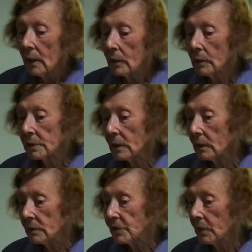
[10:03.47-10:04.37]
because
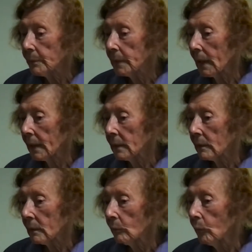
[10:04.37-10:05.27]
I'd slipped under
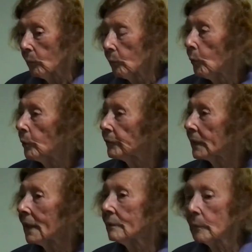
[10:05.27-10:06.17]
the wharf at
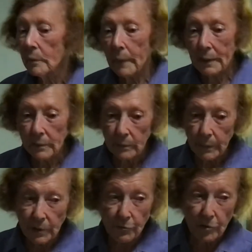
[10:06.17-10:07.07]
home. My boat had
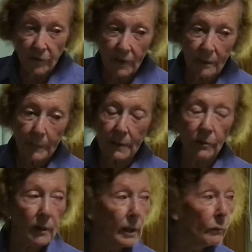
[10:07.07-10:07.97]
been driven up
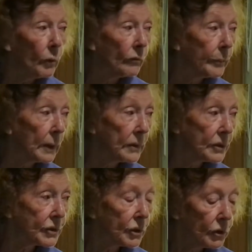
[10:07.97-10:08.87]
under our wharf by the
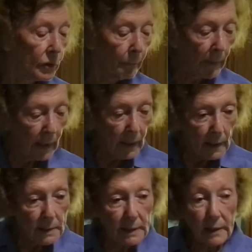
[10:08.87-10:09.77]
storm.
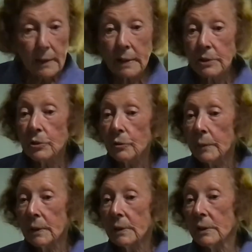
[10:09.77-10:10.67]
So they took
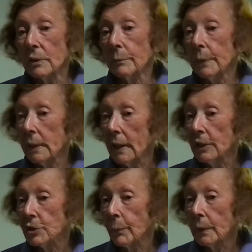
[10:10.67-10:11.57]
me into the
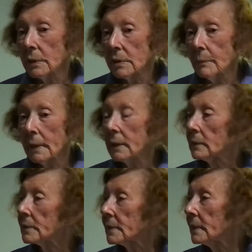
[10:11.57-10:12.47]
BHP's
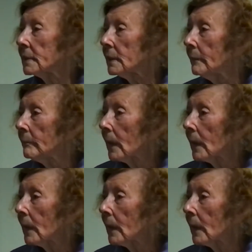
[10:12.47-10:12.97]
medical centre.